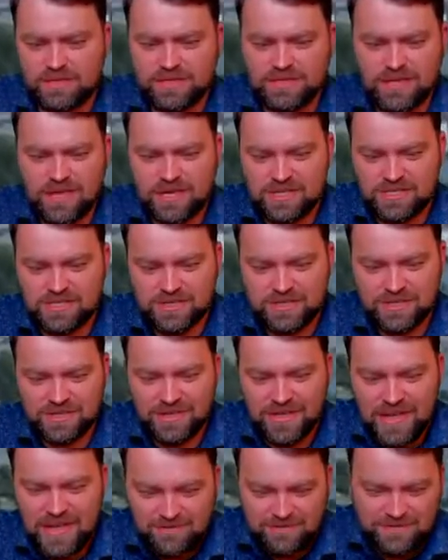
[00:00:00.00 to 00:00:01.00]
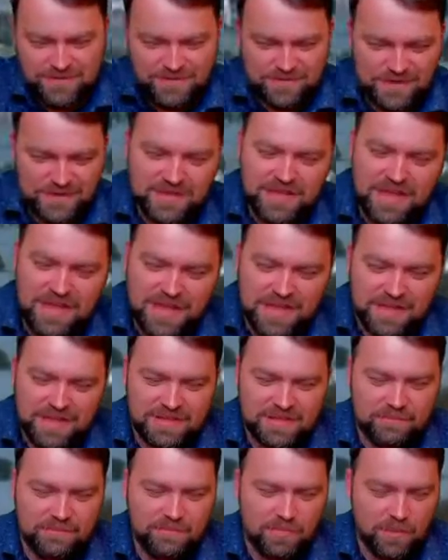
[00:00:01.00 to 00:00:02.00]
but actually we have even
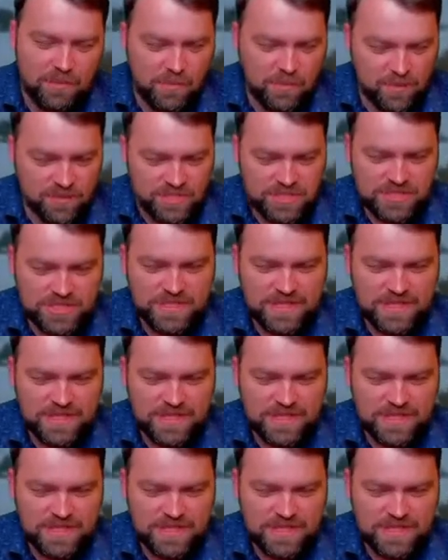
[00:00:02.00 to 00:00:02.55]
the Porsche